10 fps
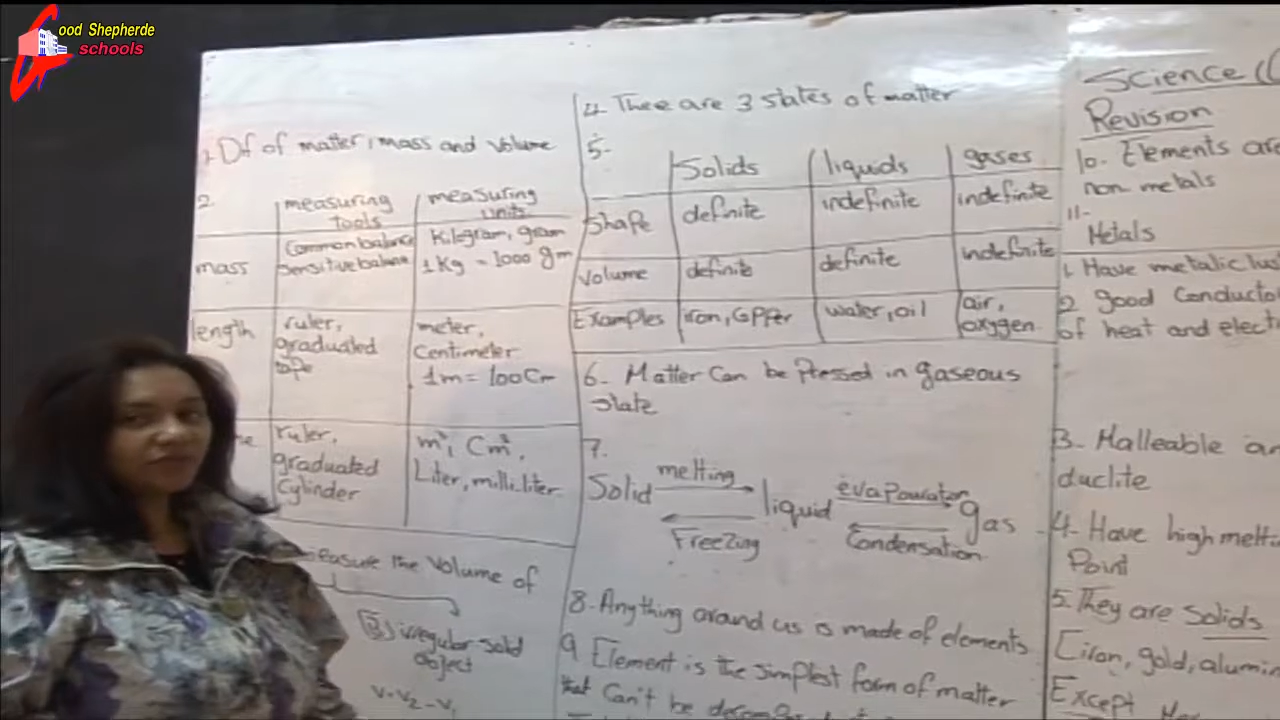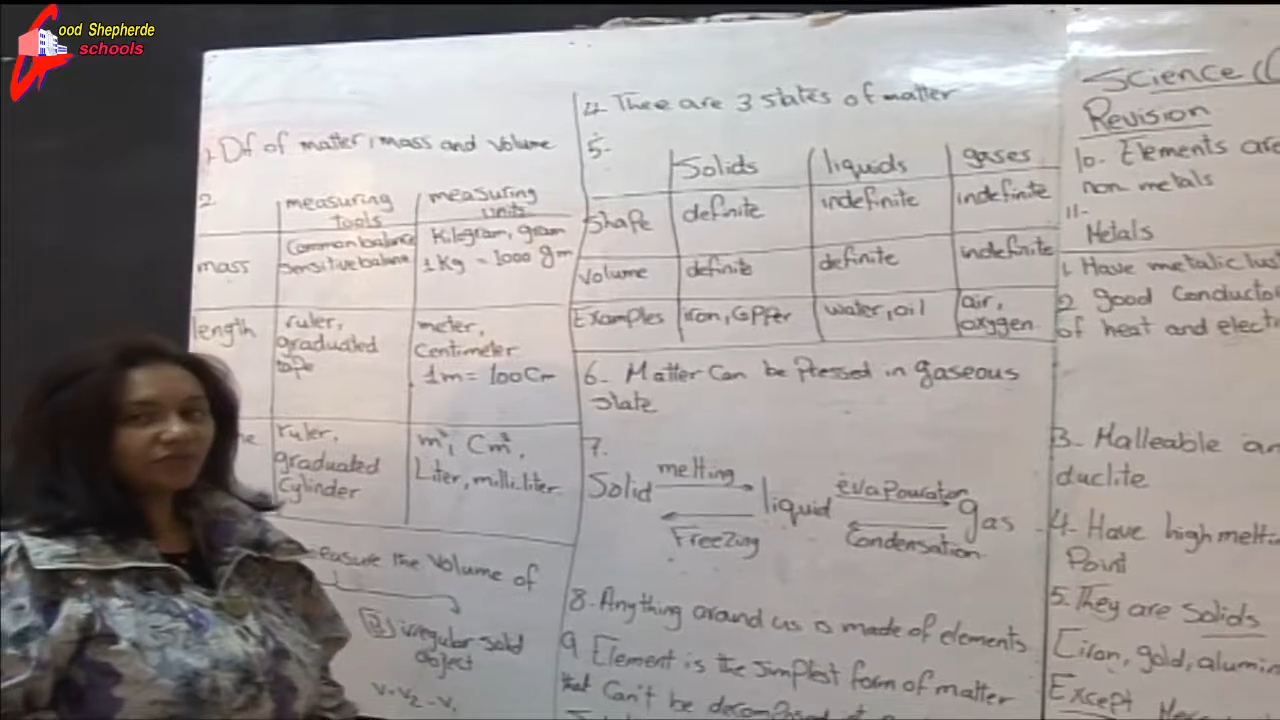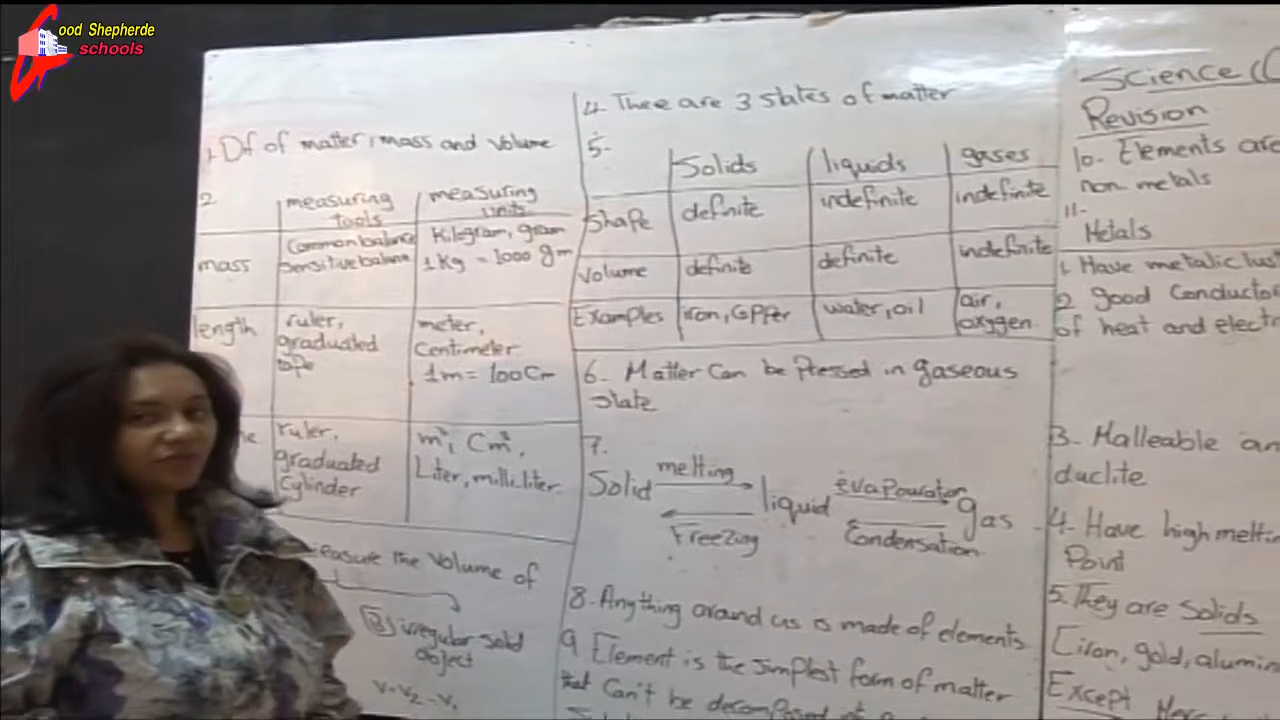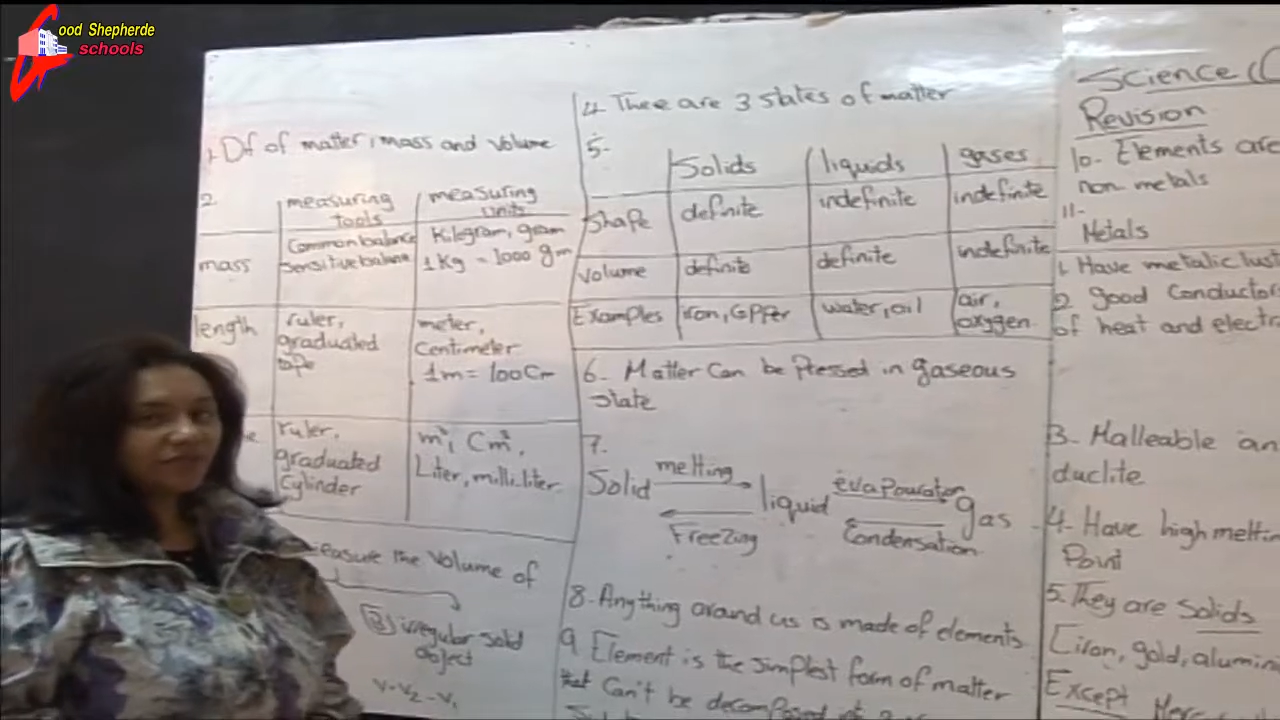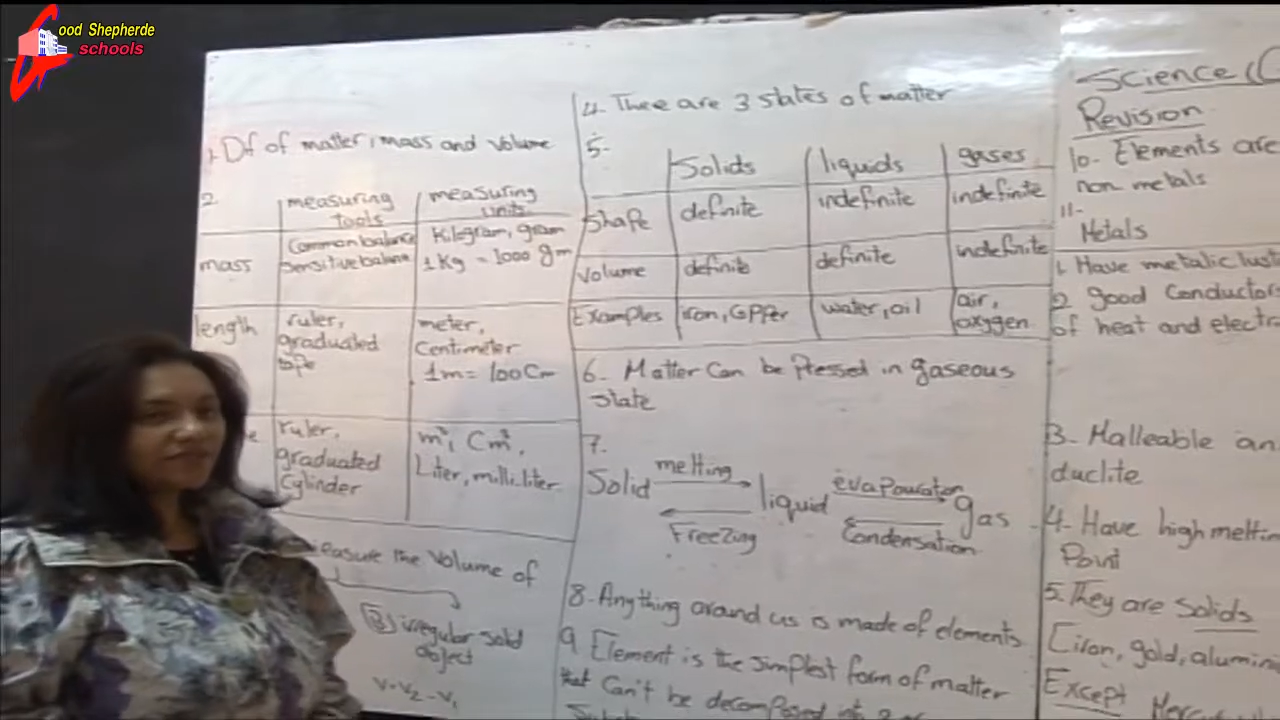
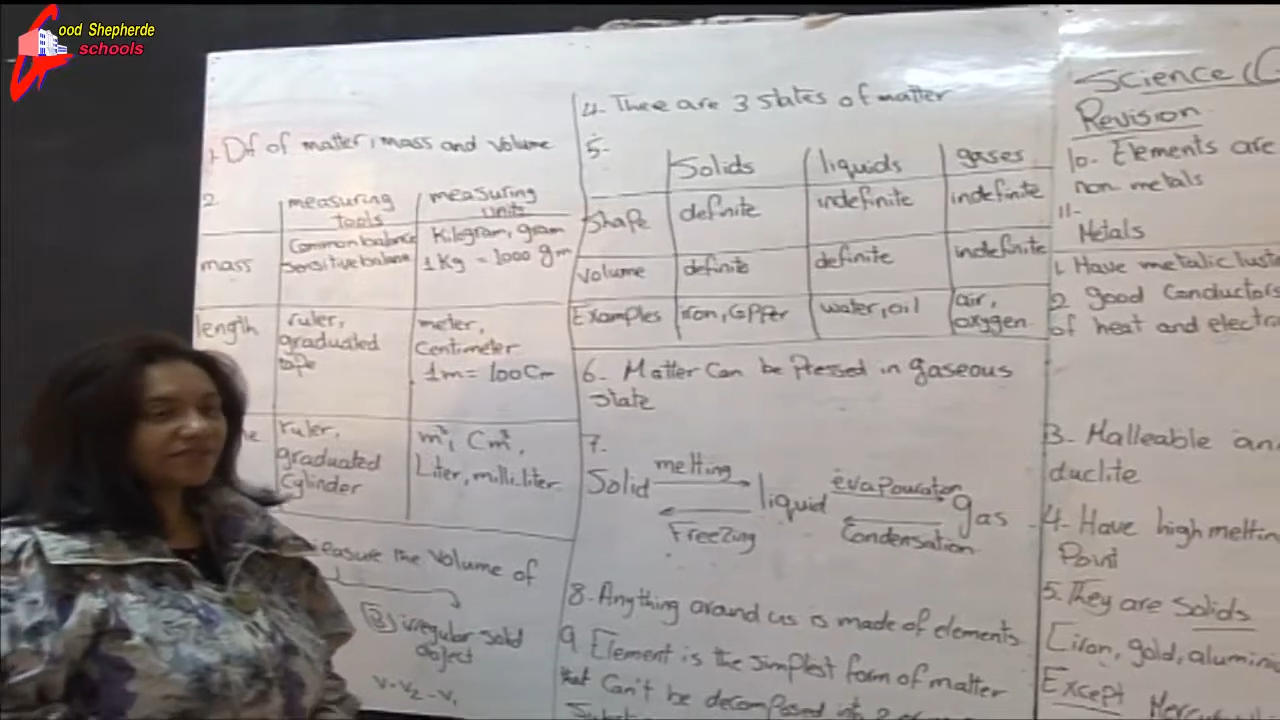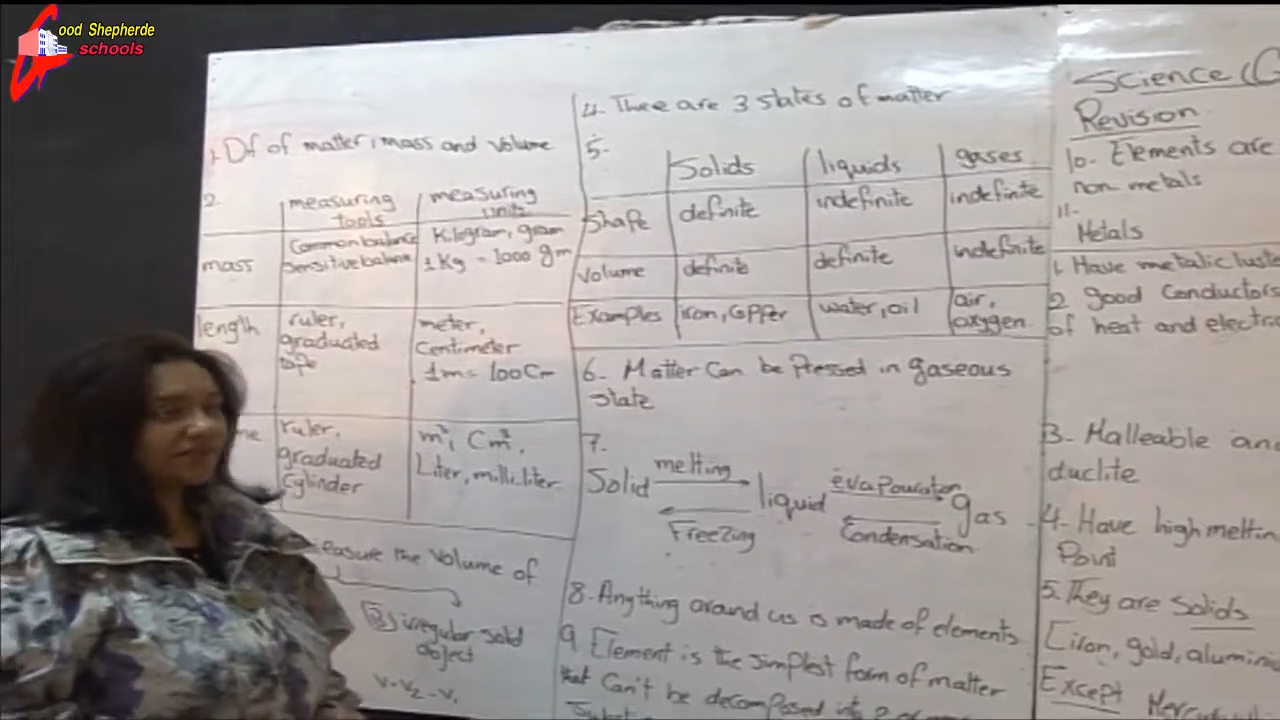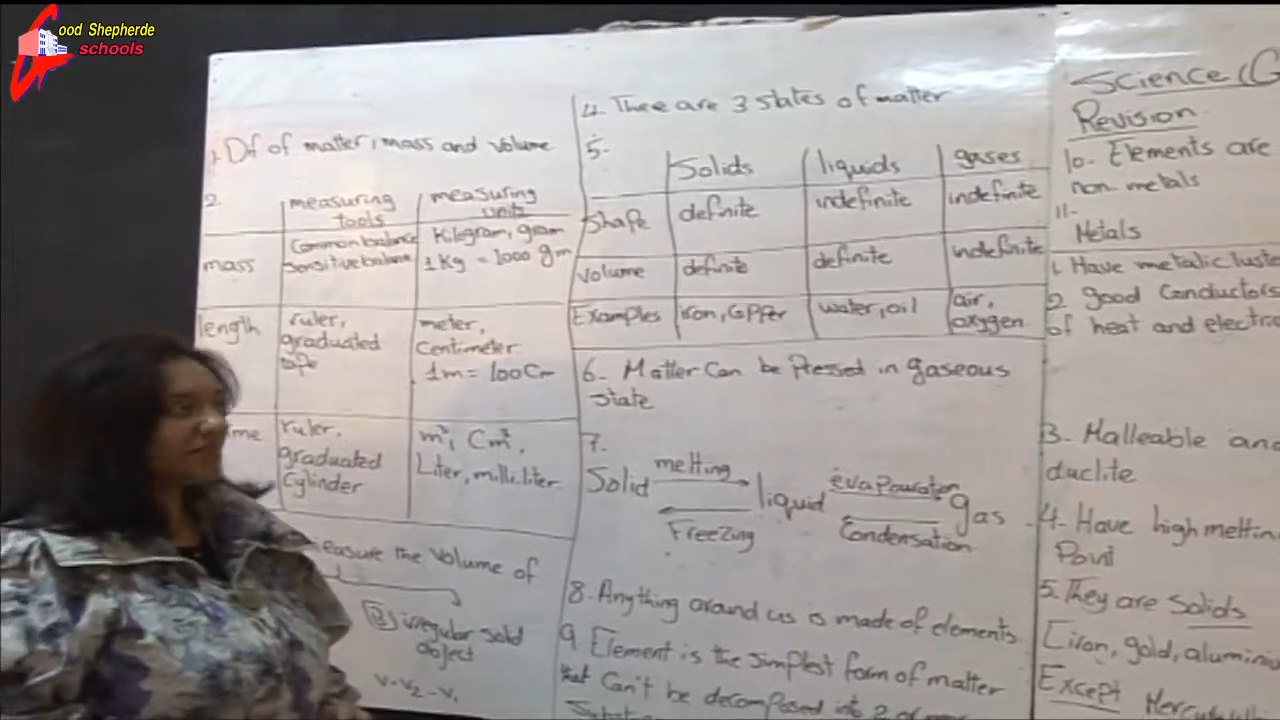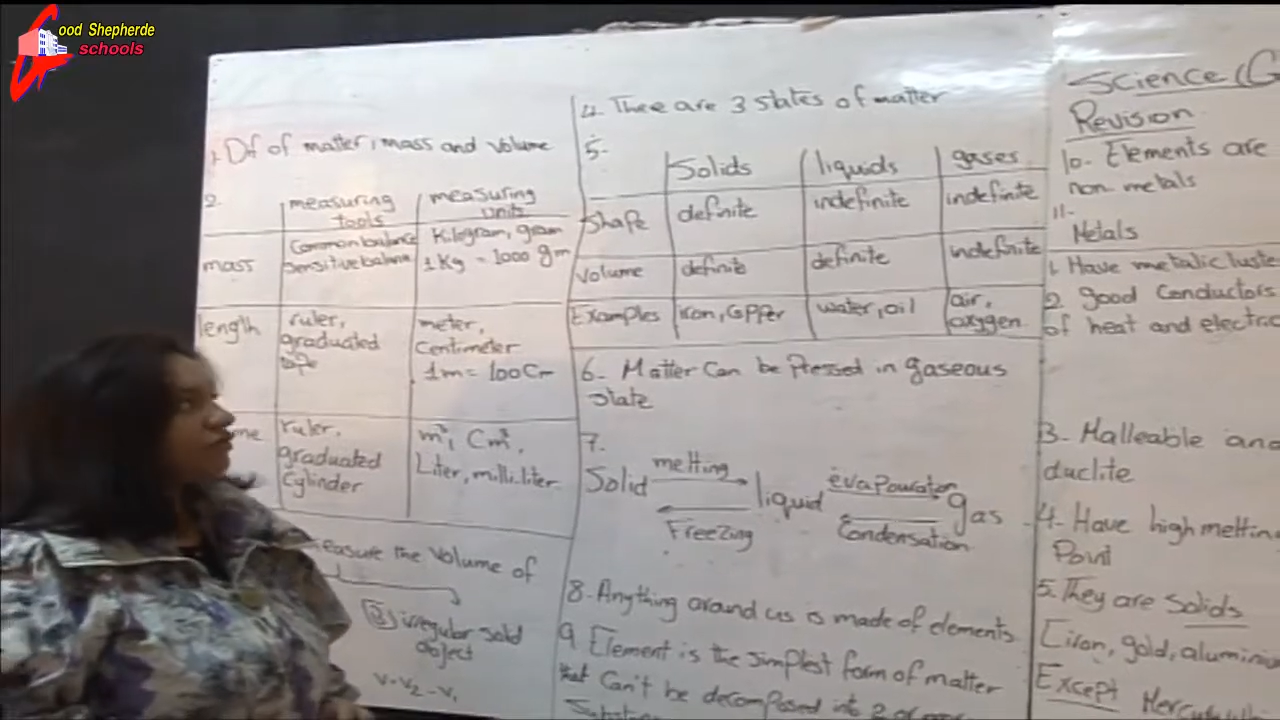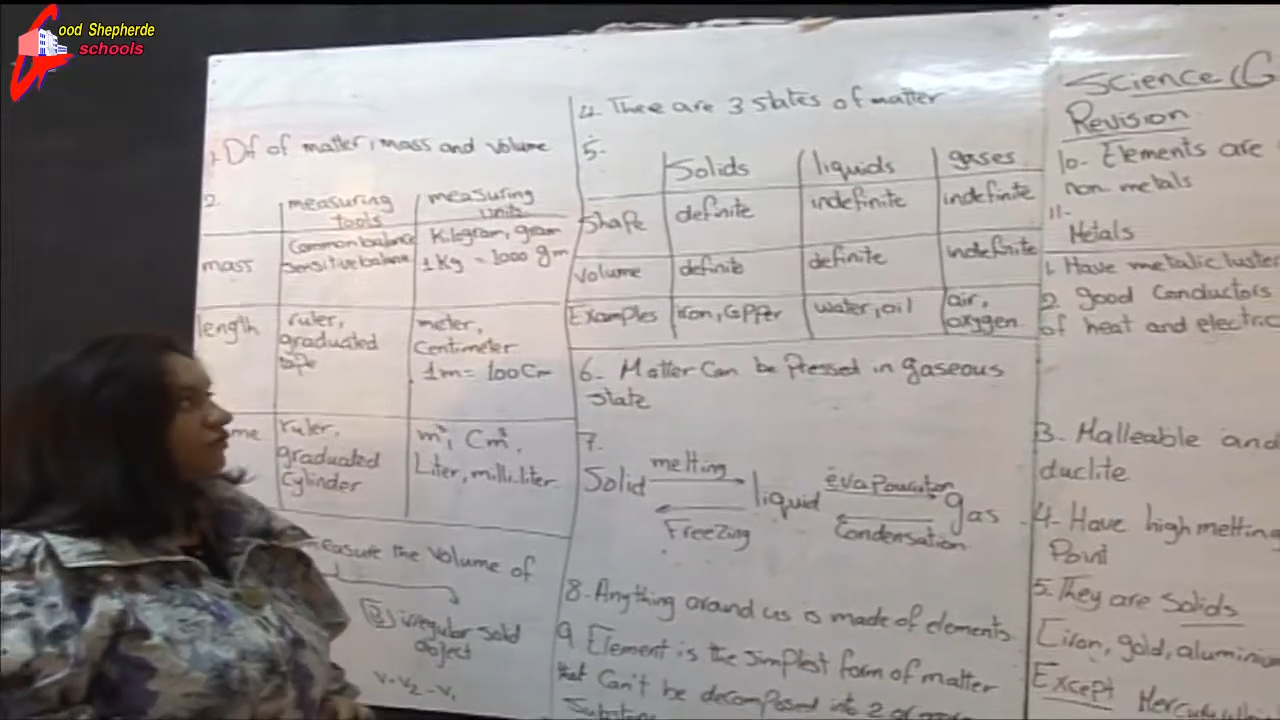3
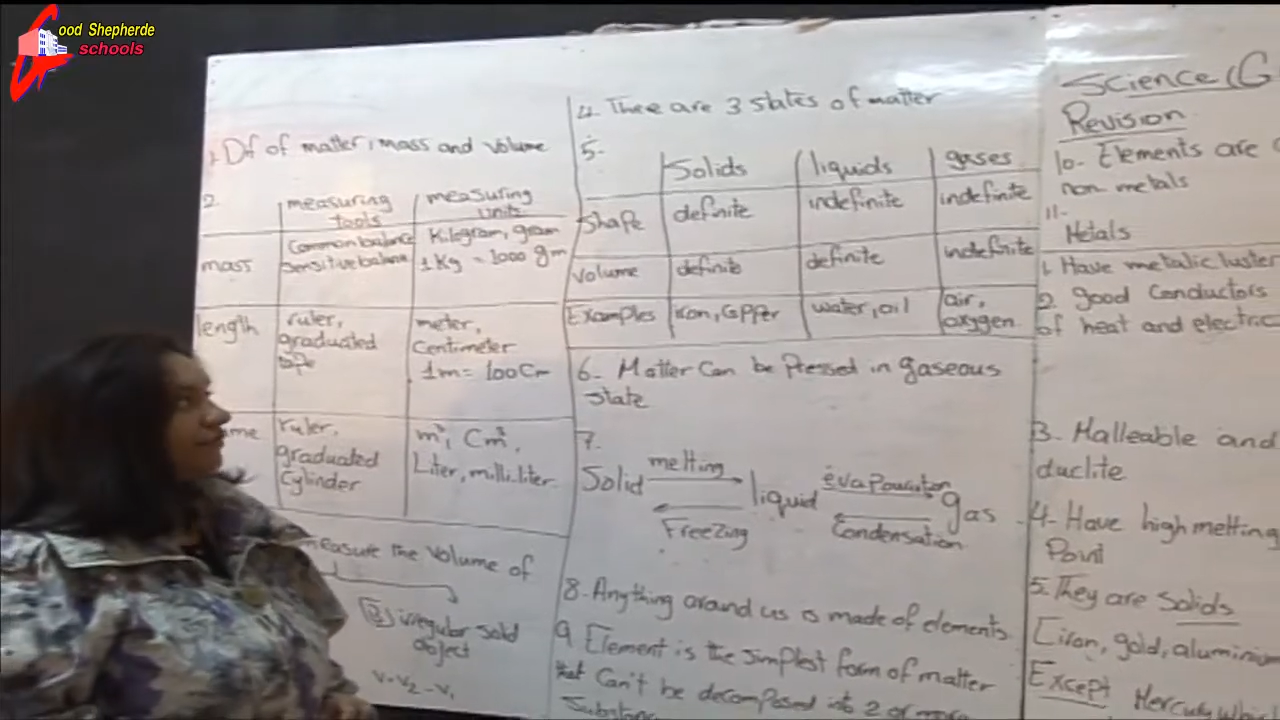states